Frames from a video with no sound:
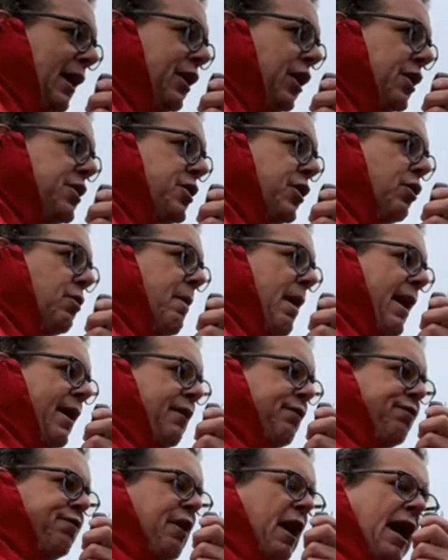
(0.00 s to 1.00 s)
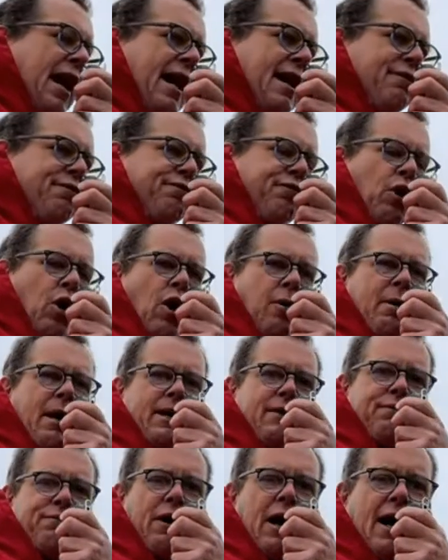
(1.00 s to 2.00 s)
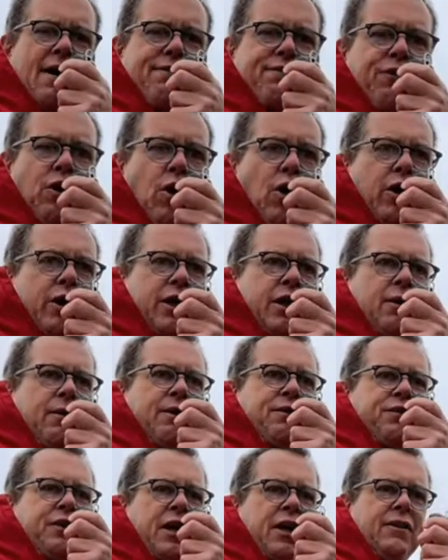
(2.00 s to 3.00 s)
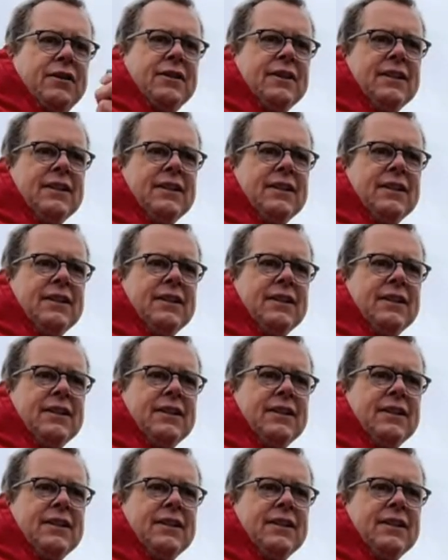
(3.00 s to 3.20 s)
I got you about a 5-4, buddy. 5-4, QSL.